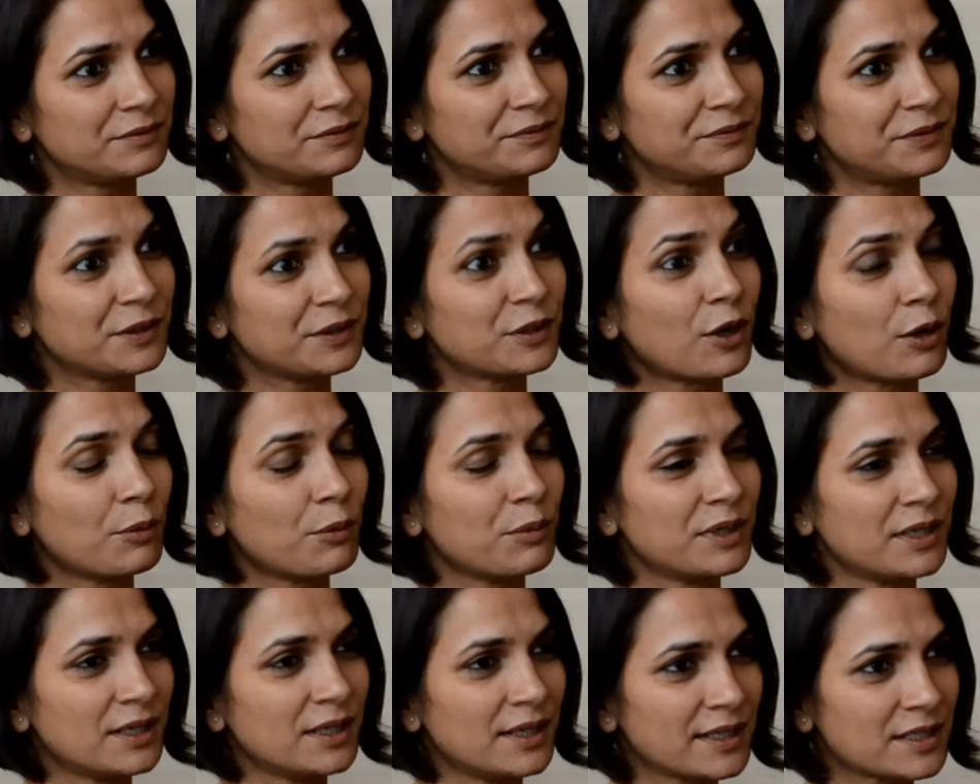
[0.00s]

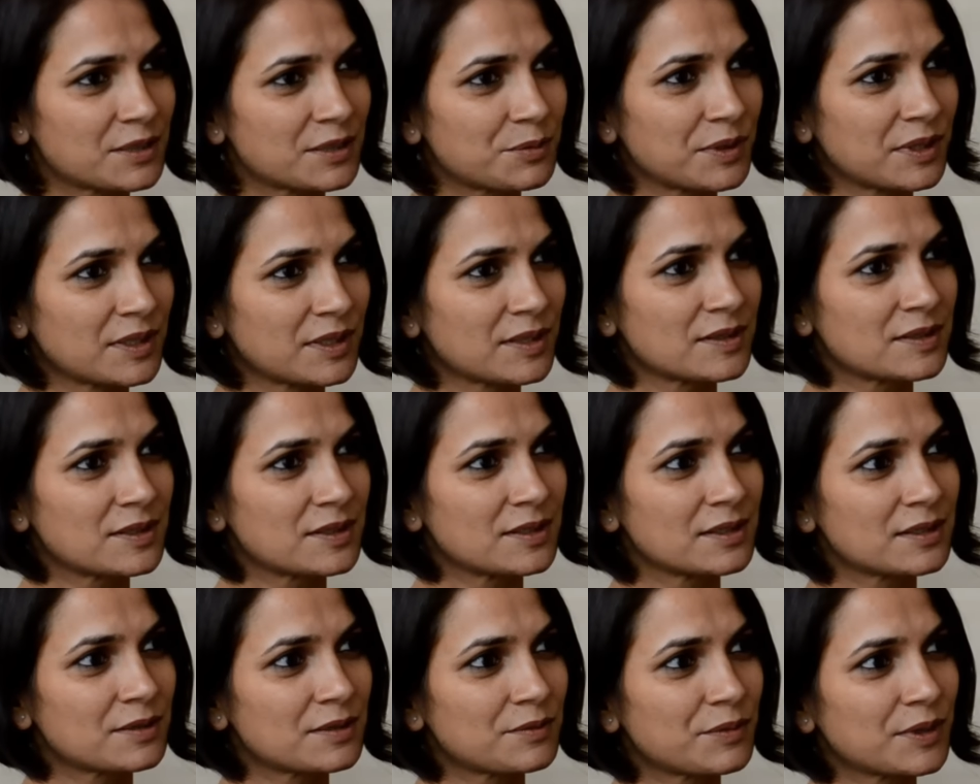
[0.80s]
phenomenal
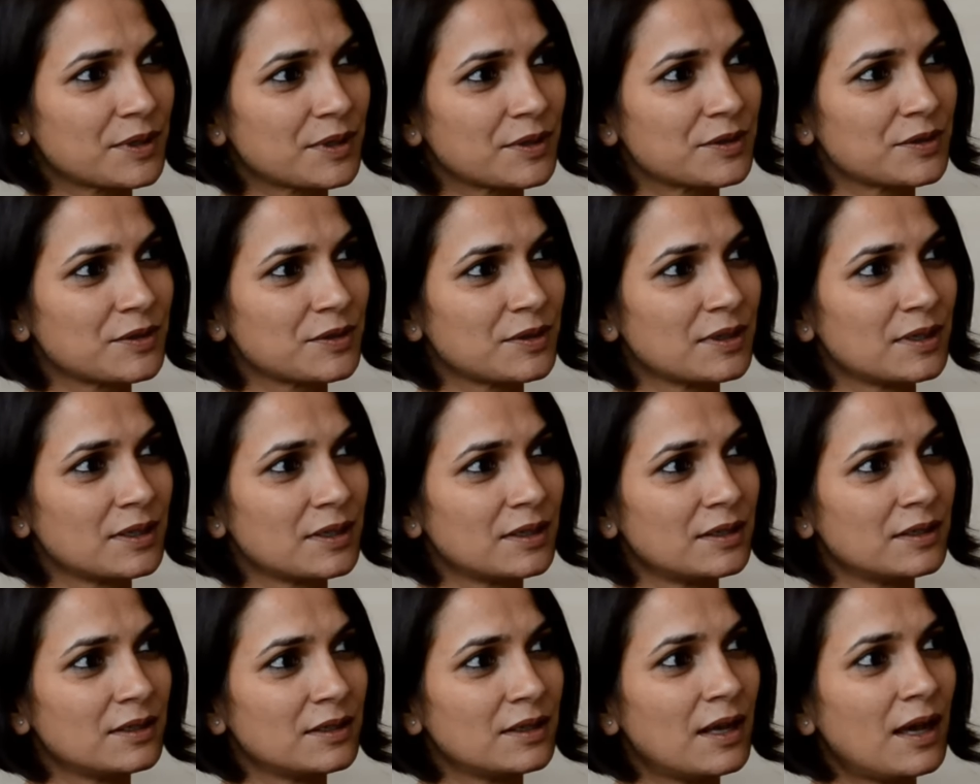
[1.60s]
experiences, because you
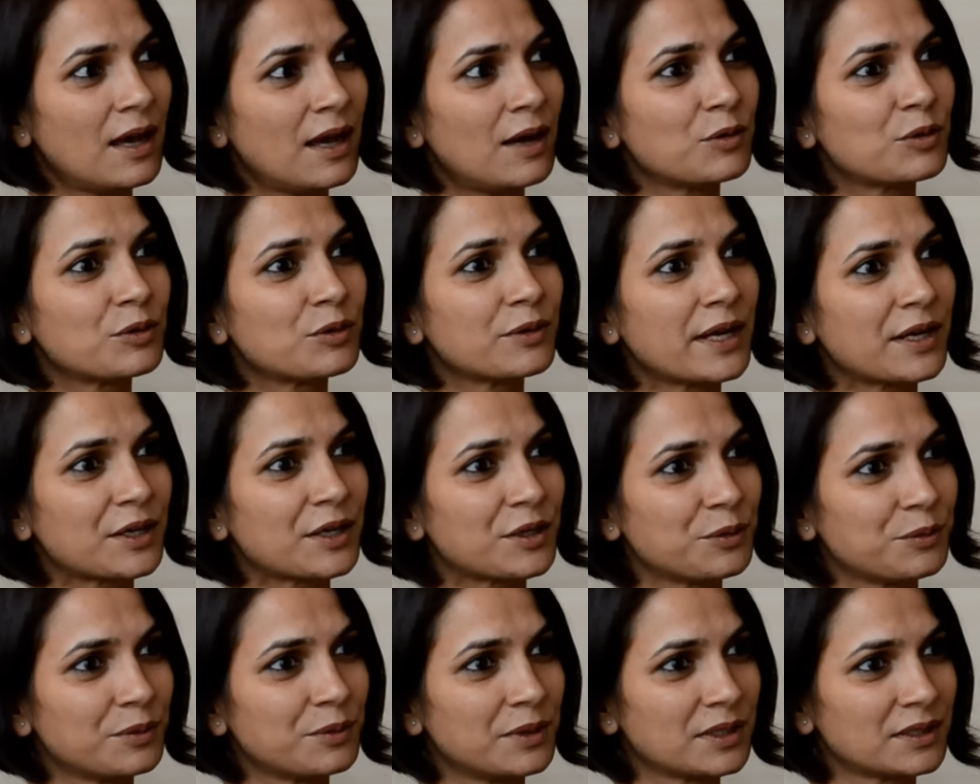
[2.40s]
learn how to get
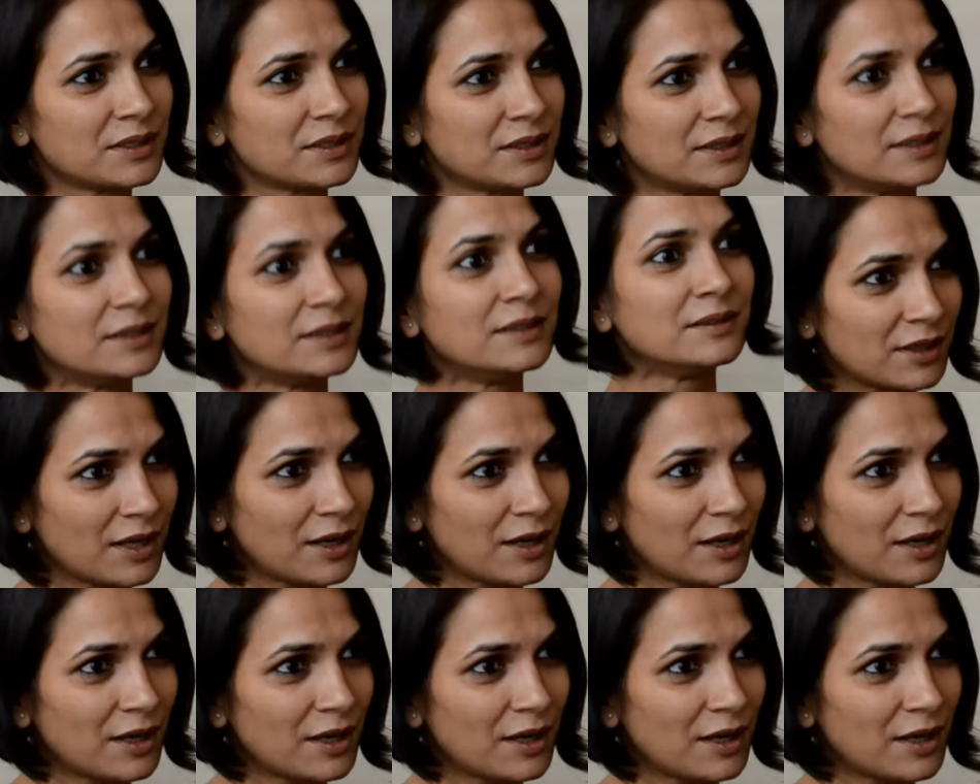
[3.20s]
your work done,